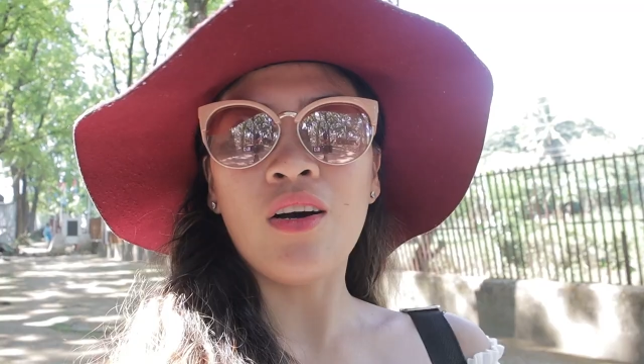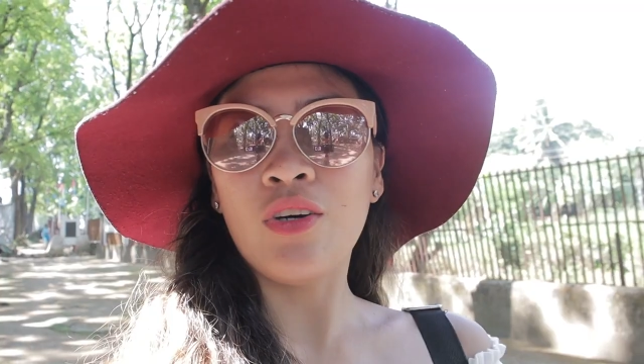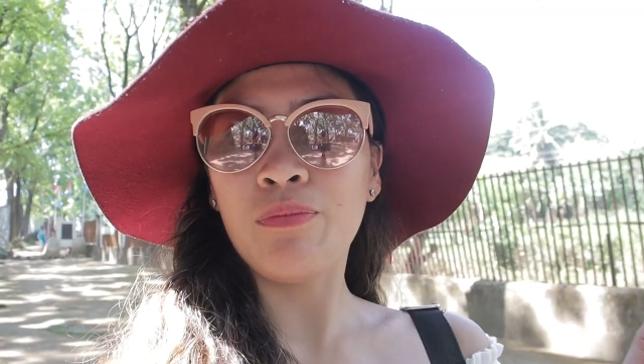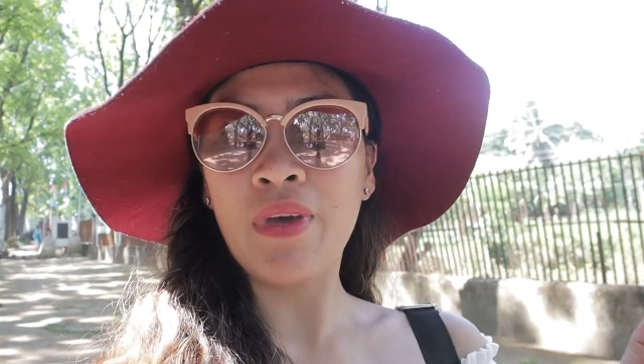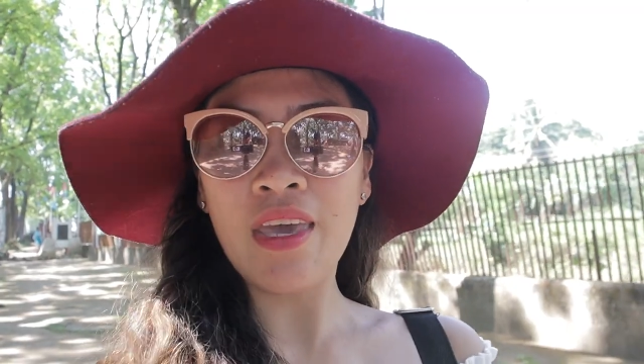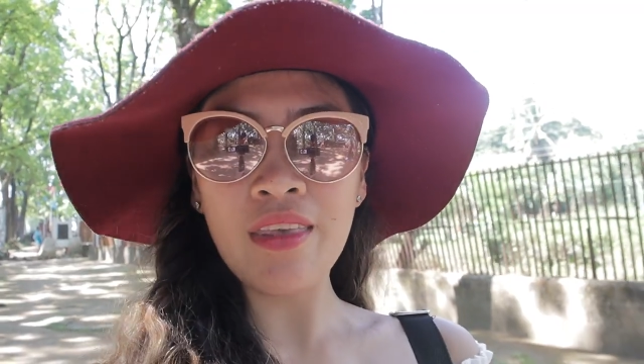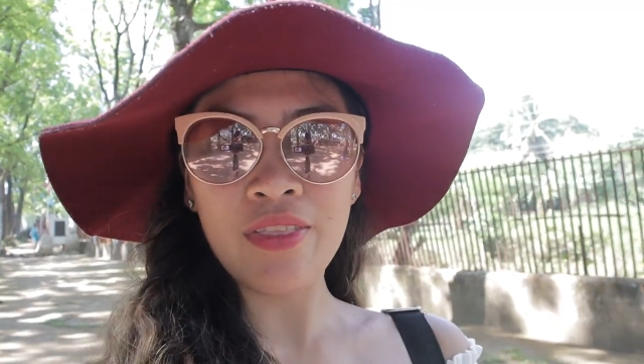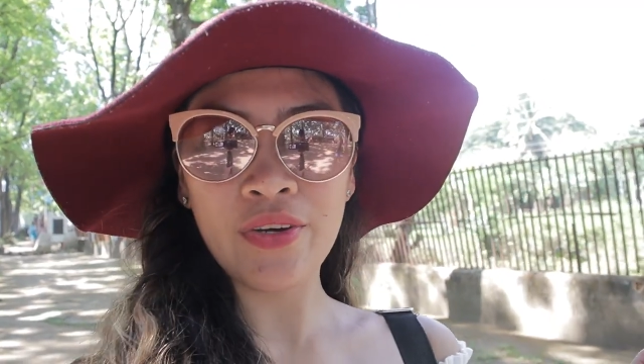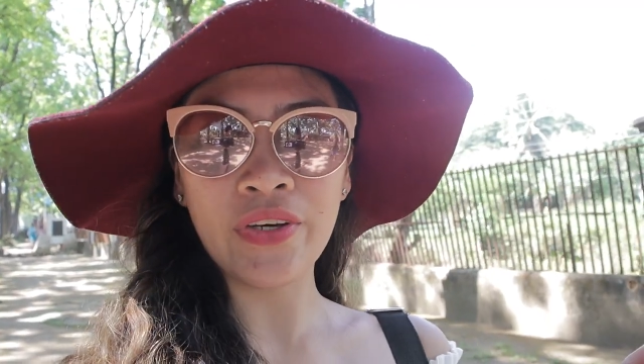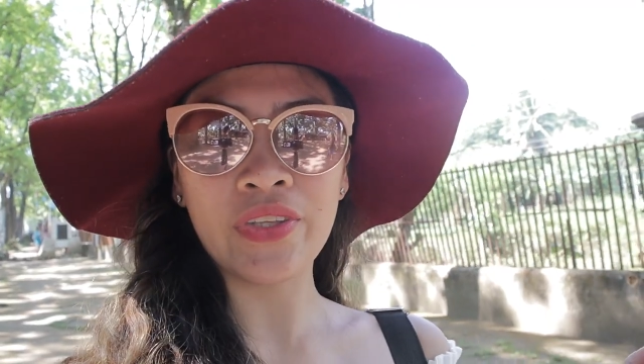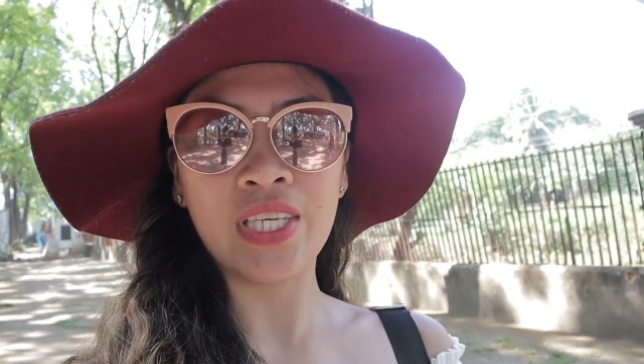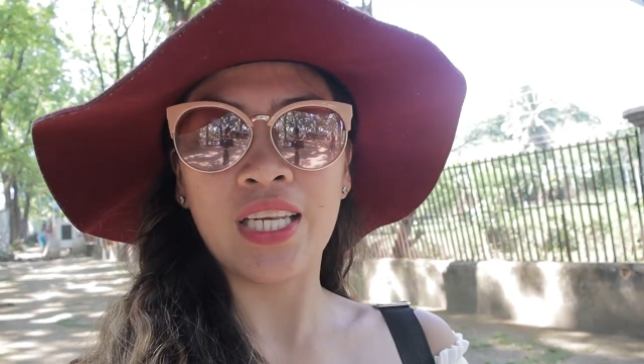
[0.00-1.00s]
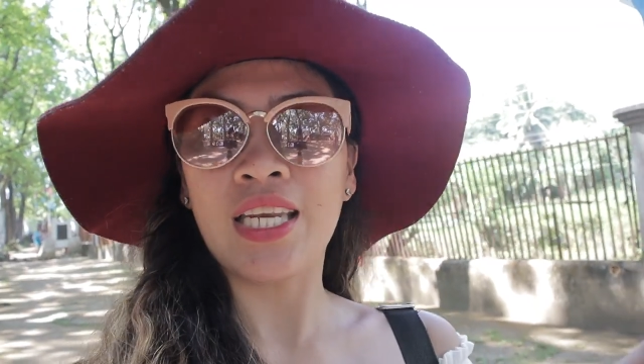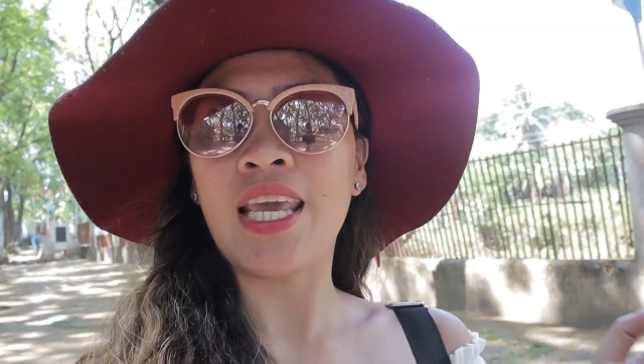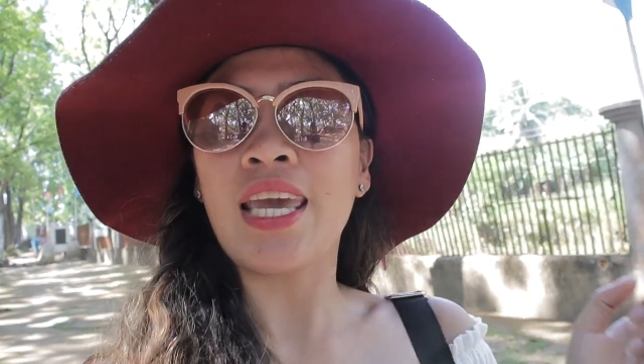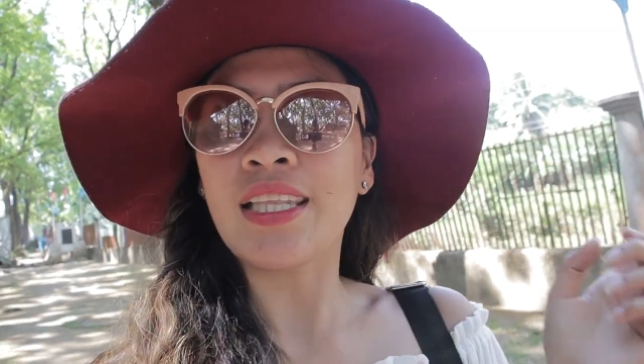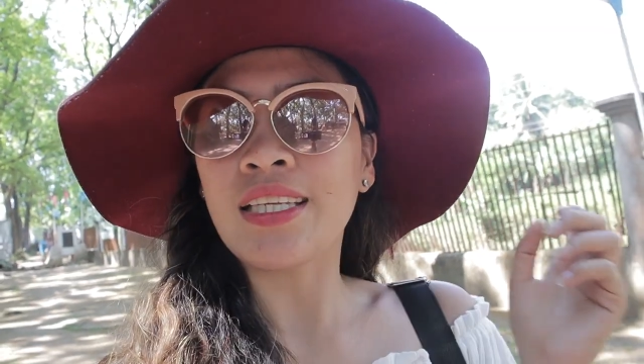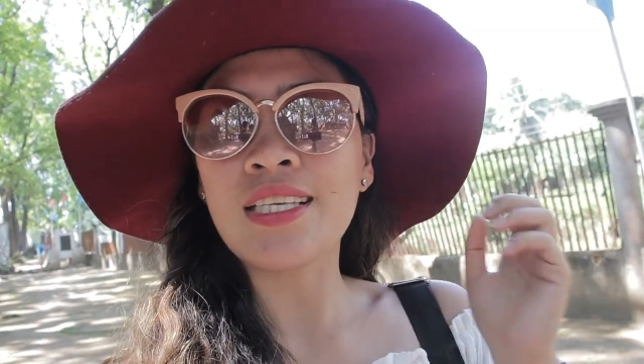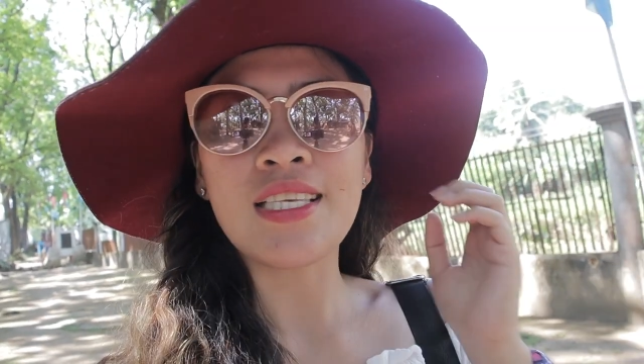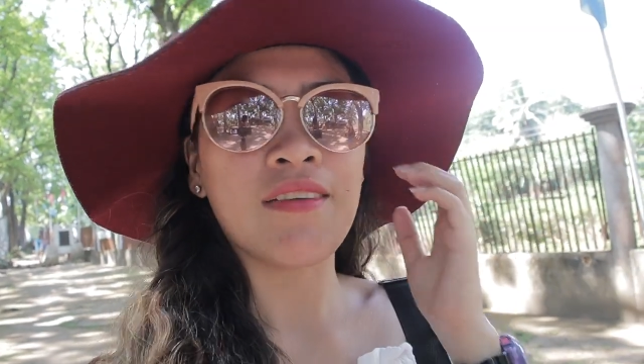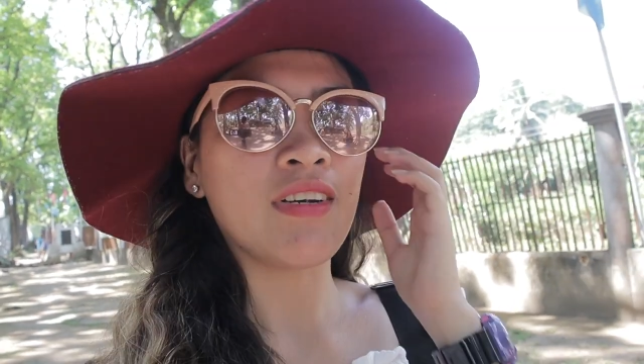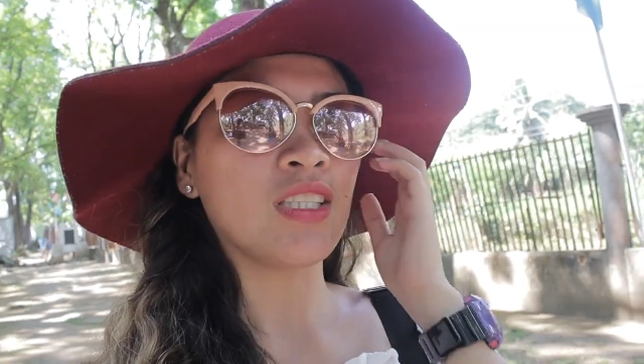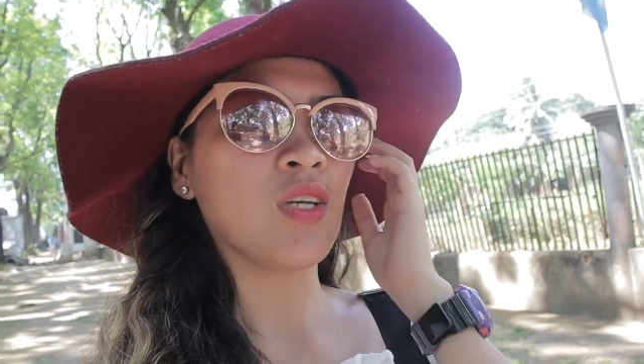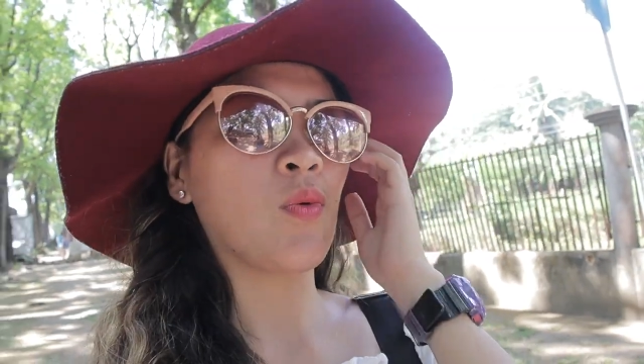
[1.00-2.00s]
On May 13,
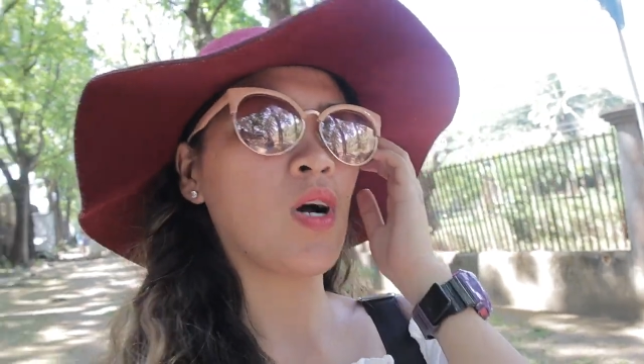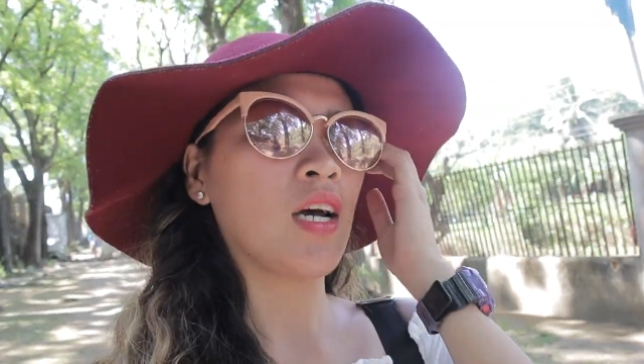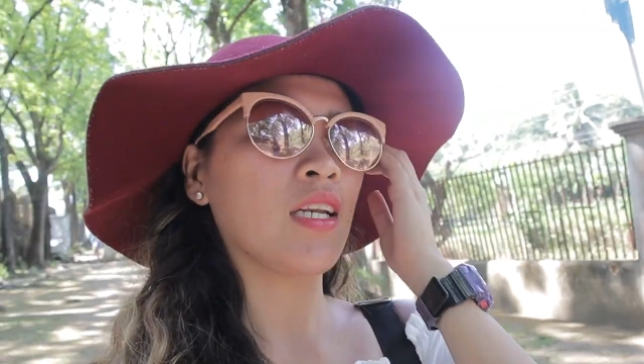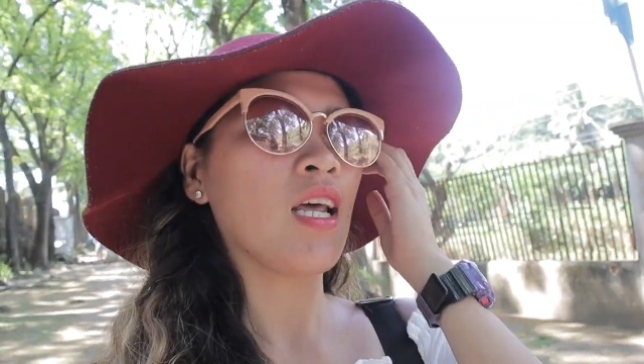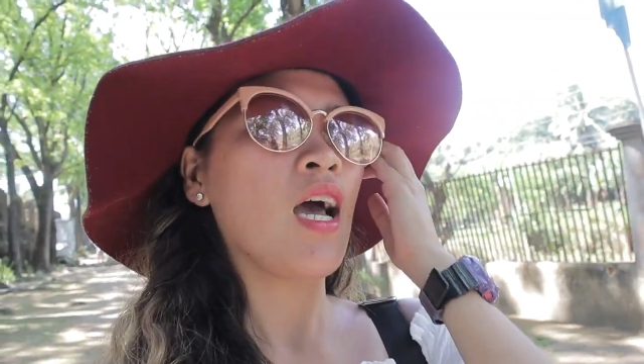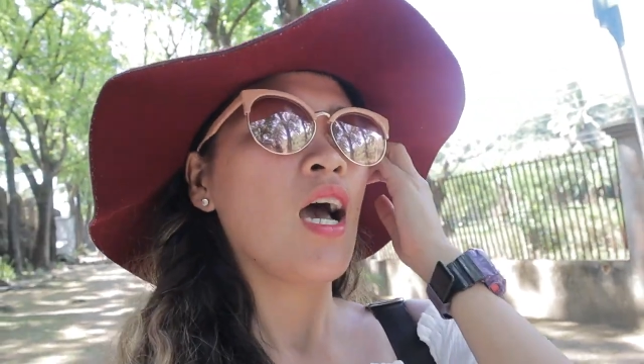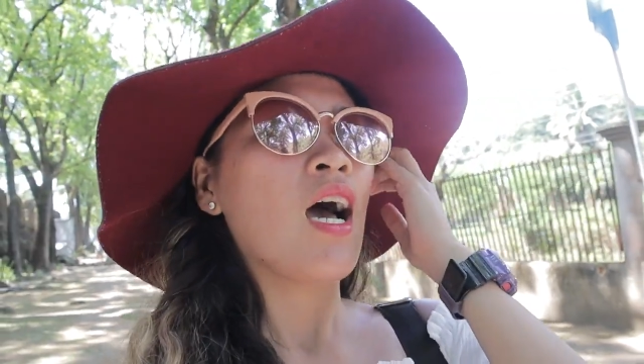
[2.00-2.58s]
1871,